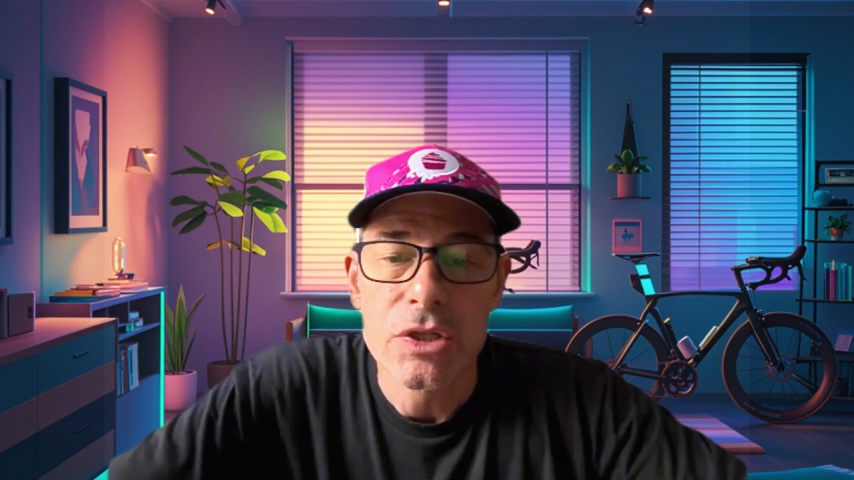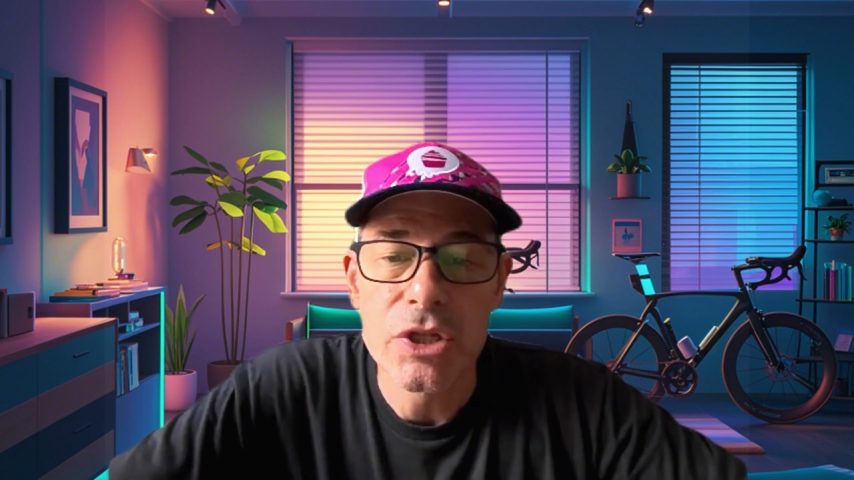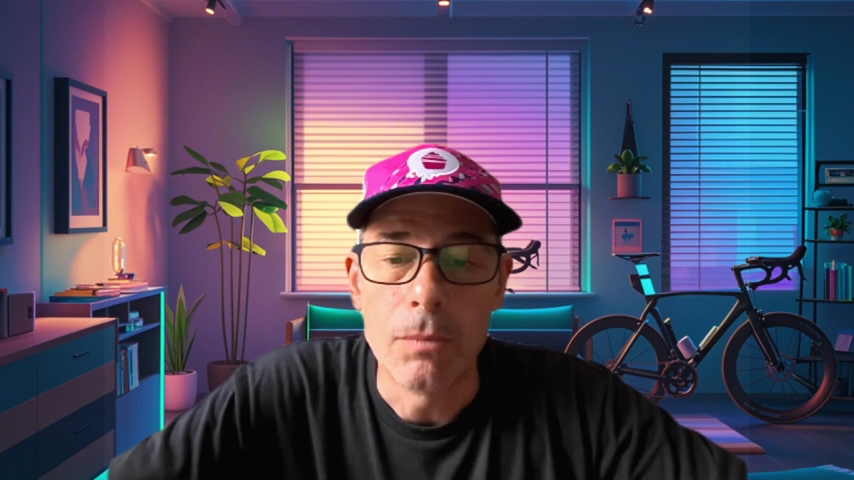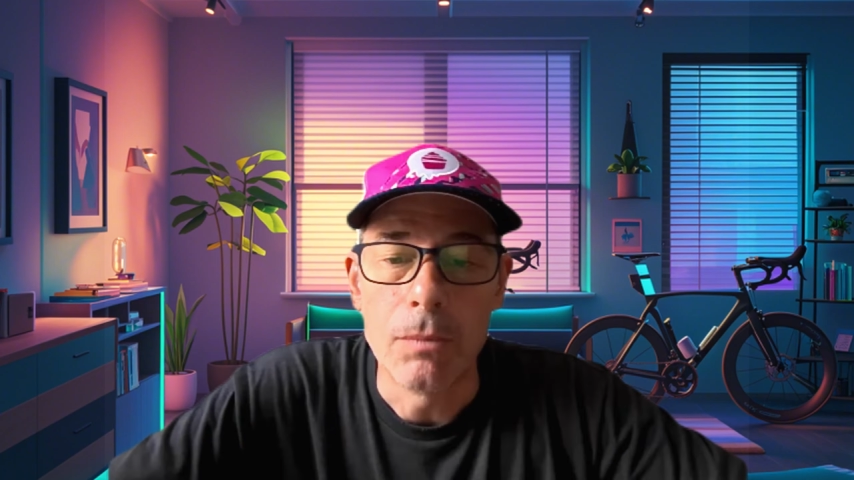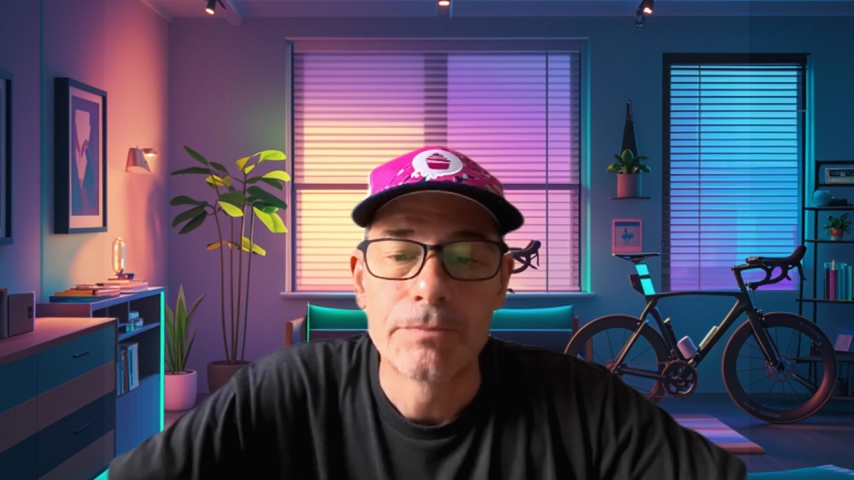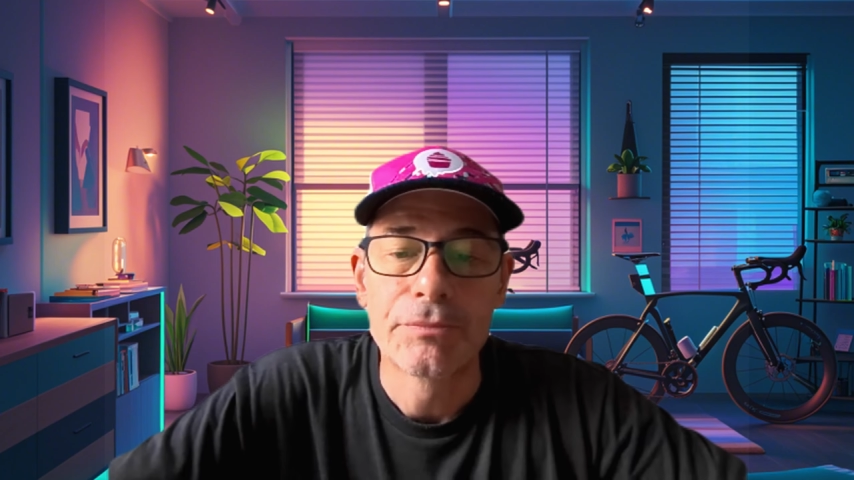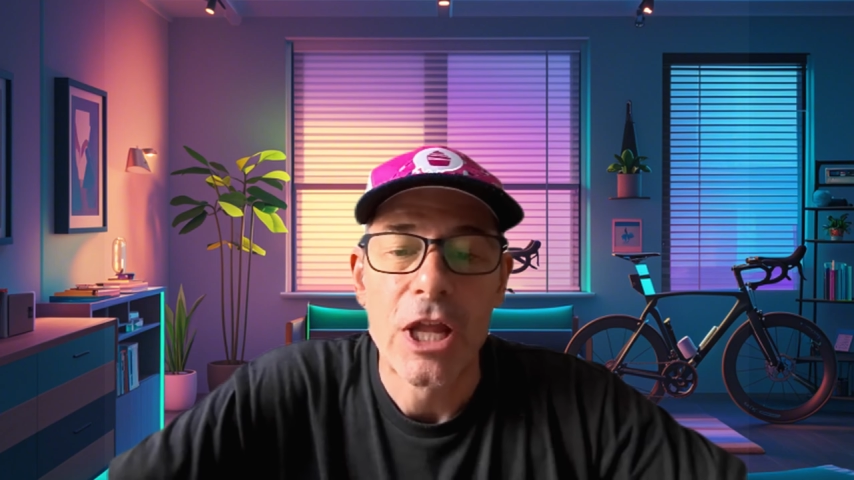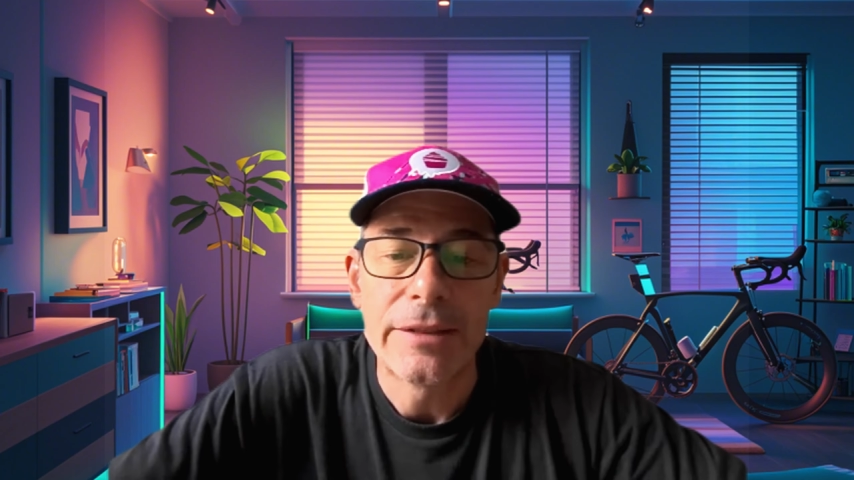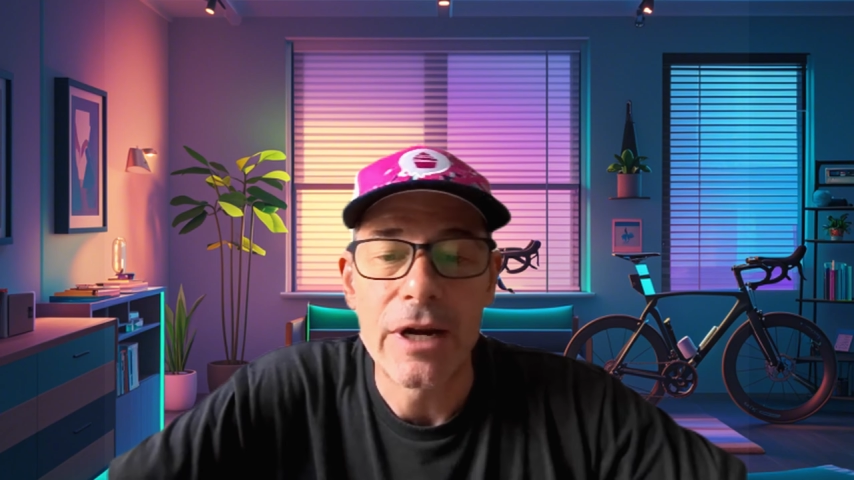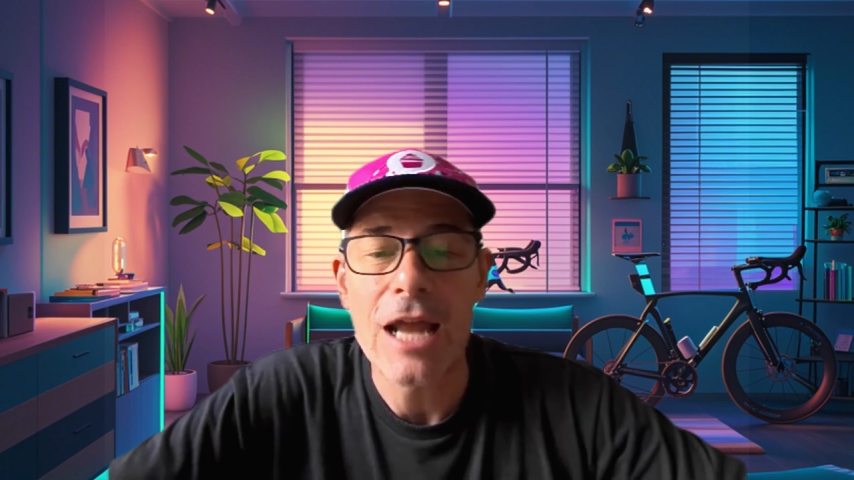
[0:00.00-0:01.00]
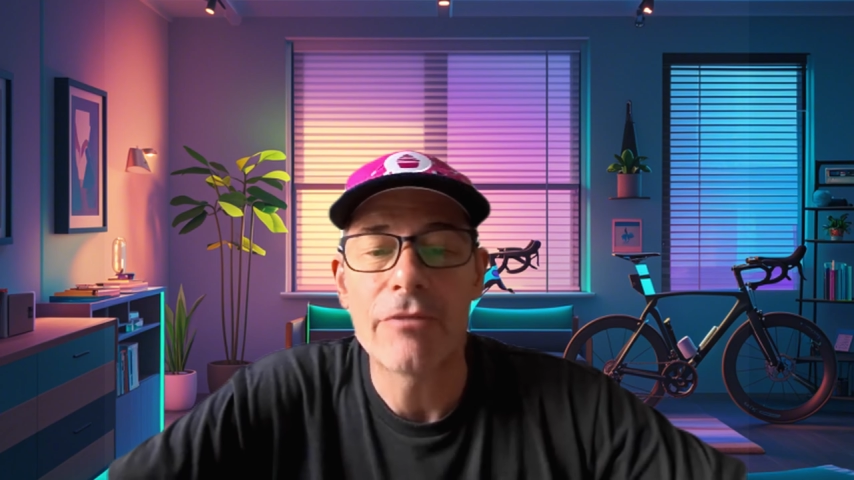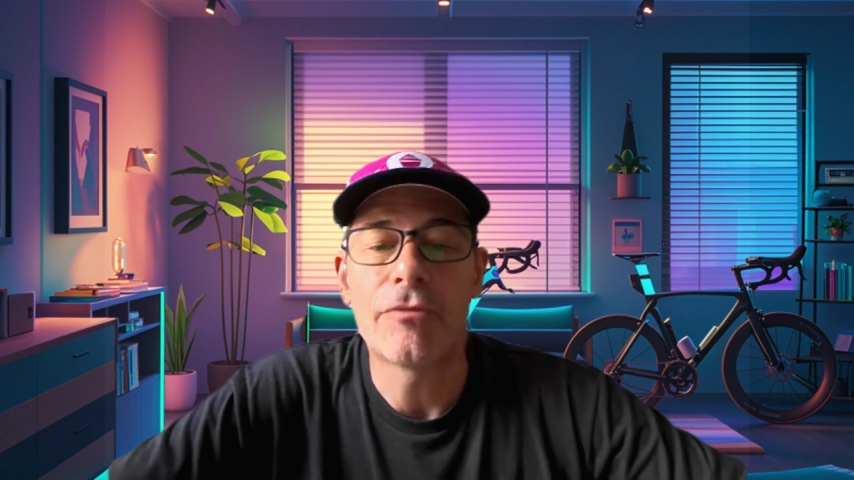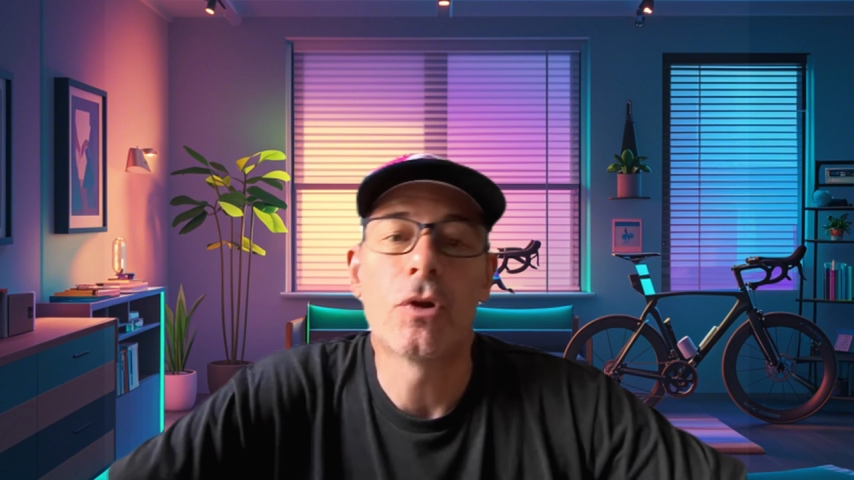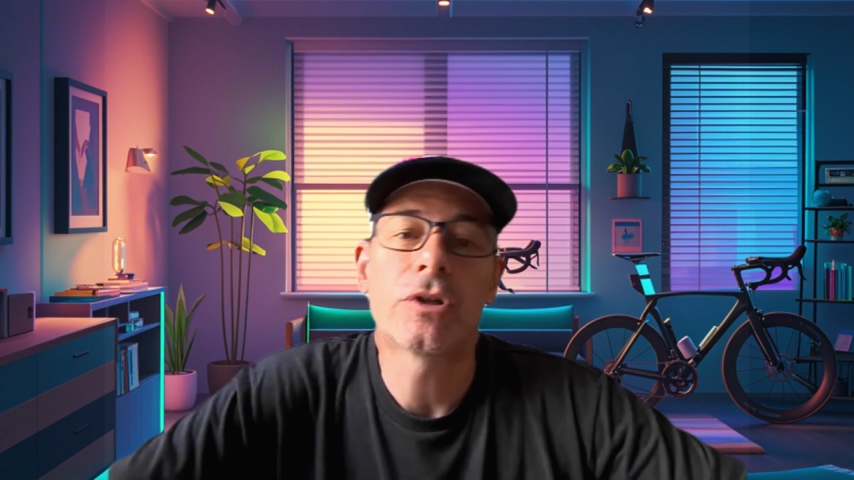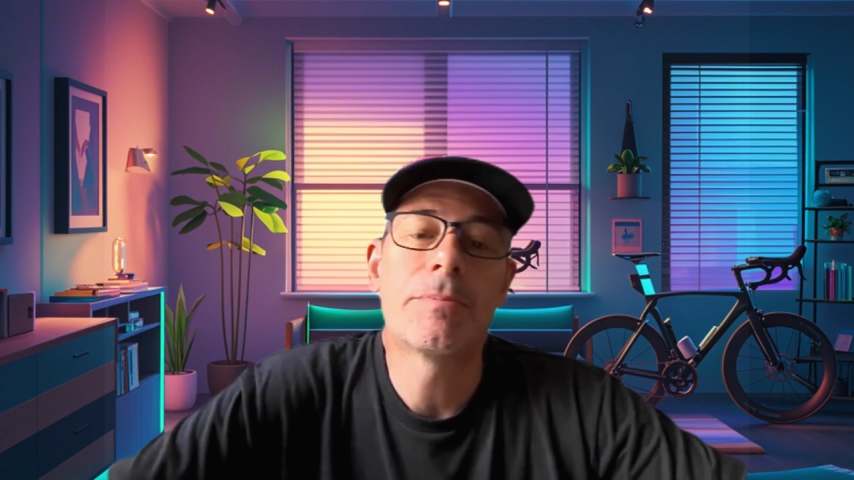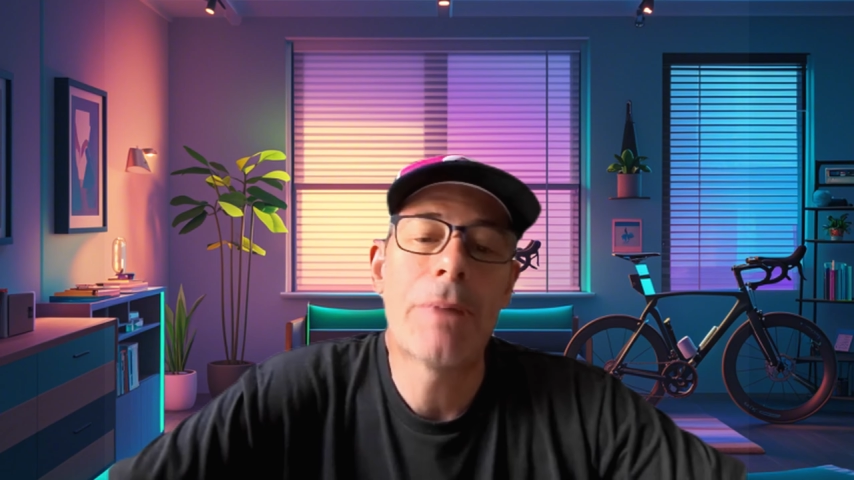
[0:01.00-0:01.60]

So there you have it, folks.